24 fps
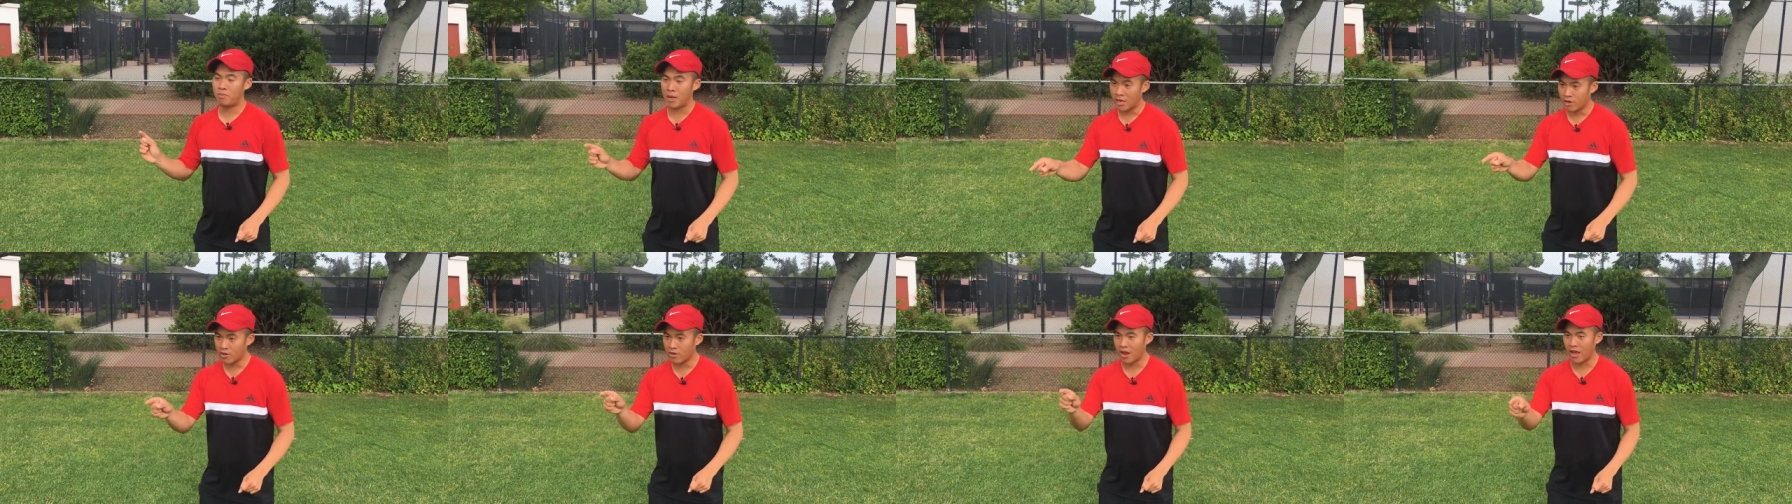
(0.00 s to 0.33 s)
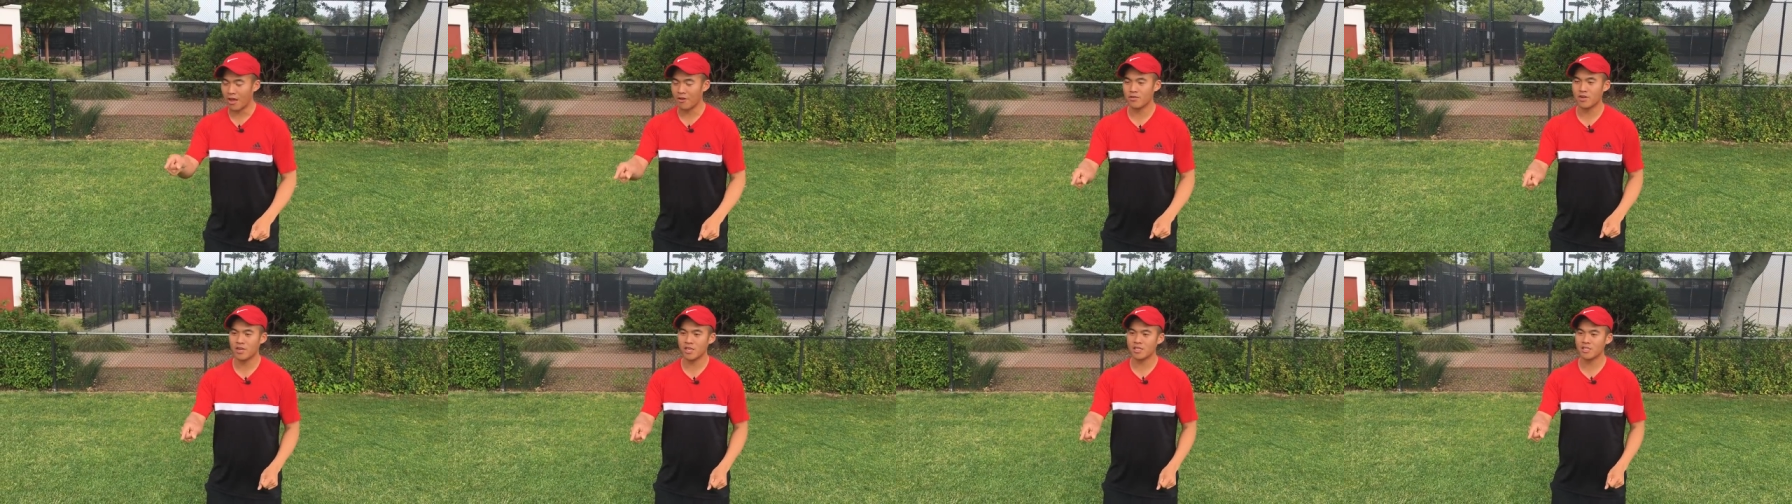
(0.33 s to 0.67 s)
better
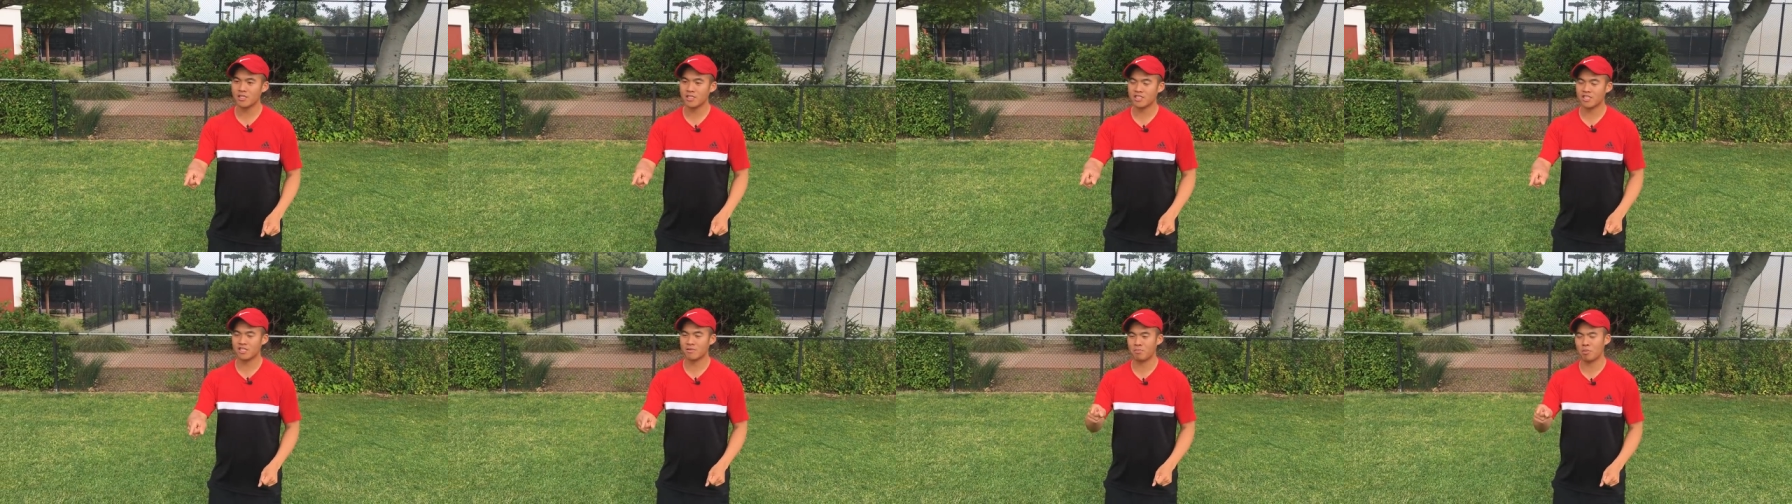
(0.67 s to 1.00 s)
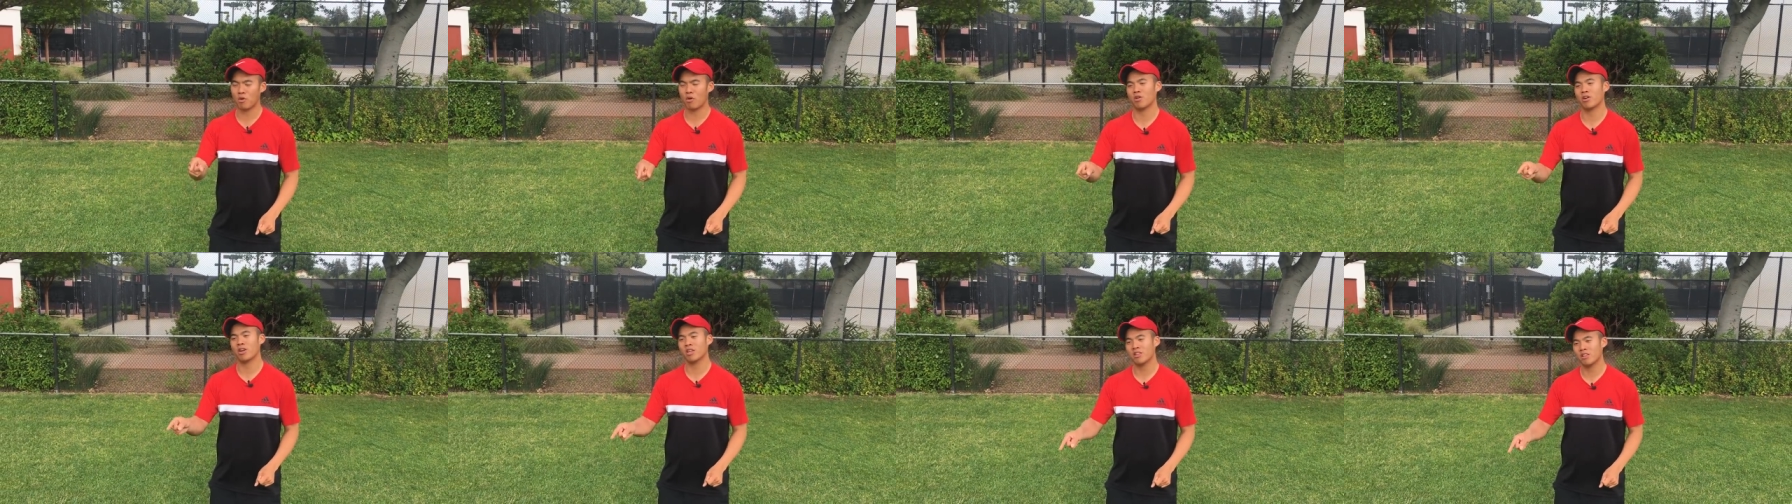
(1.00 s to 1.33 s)
evidence
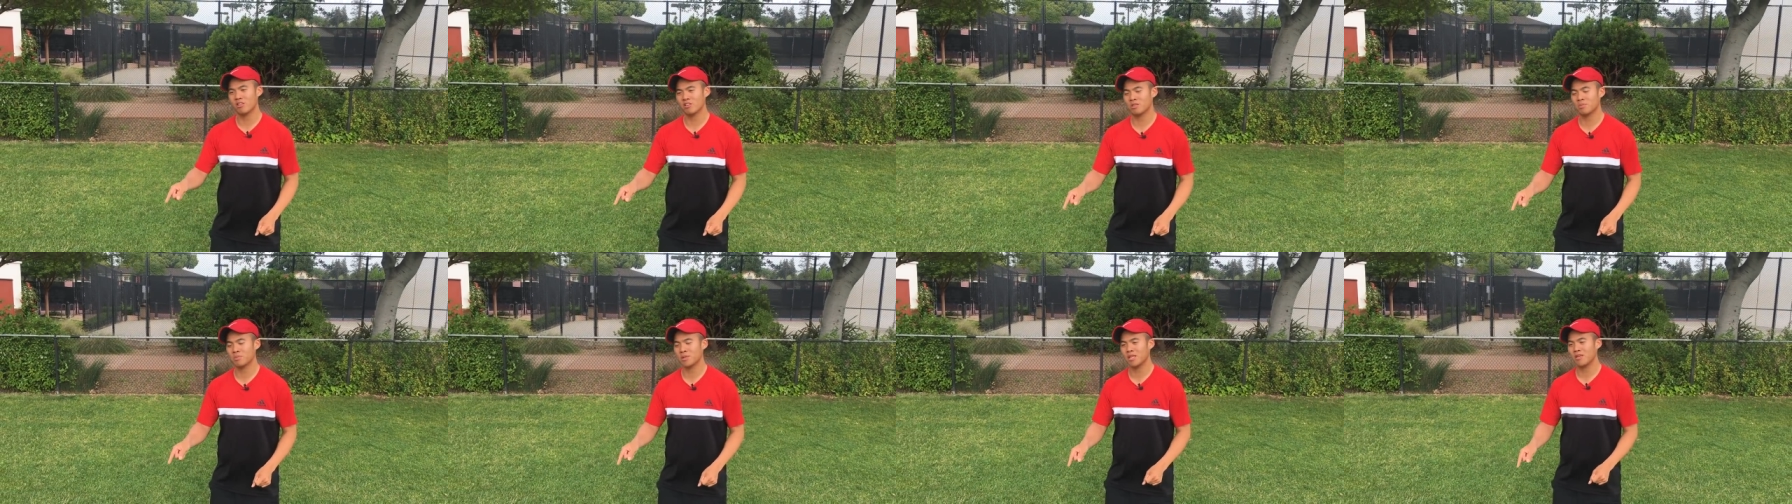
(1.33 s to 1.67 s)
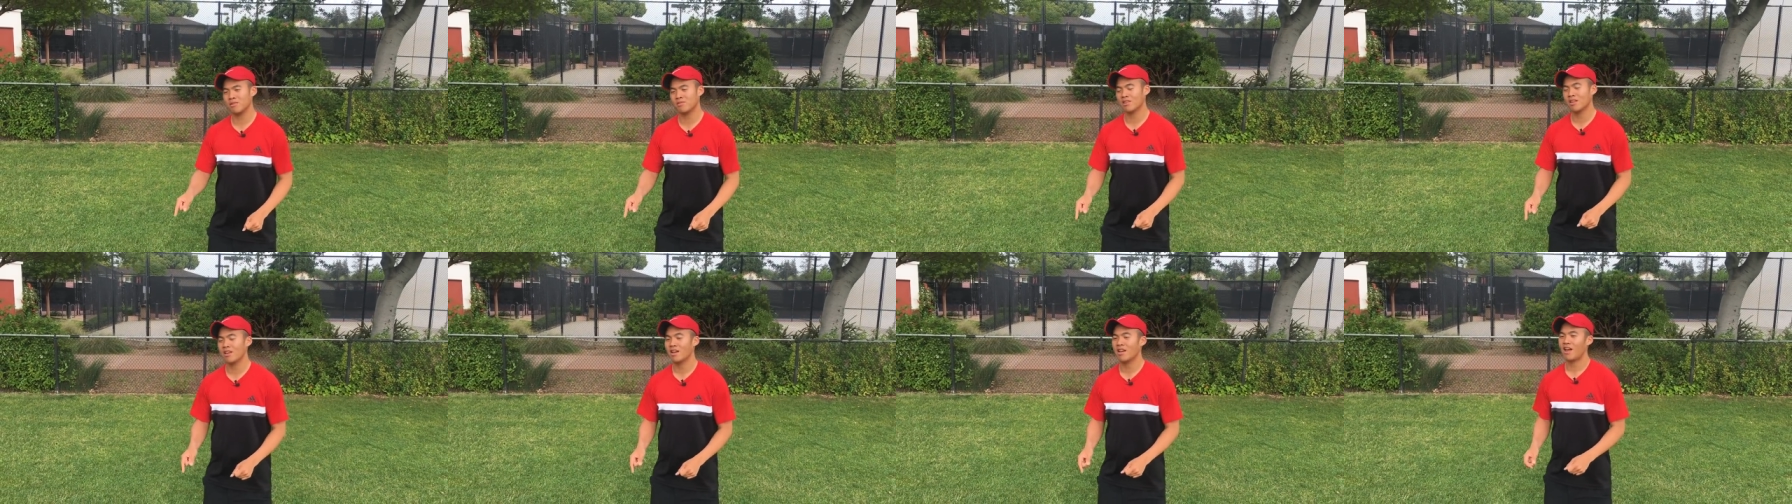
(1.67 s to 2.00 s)
supporting those
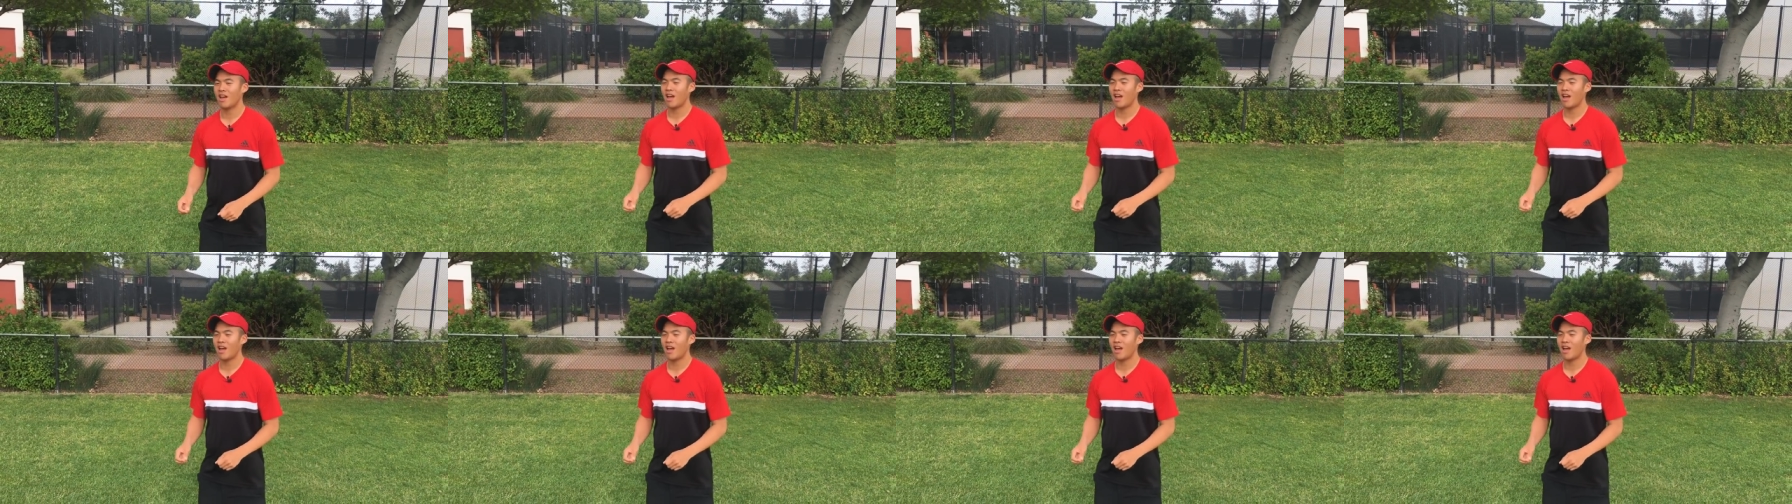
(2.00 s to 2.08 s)
beliefs,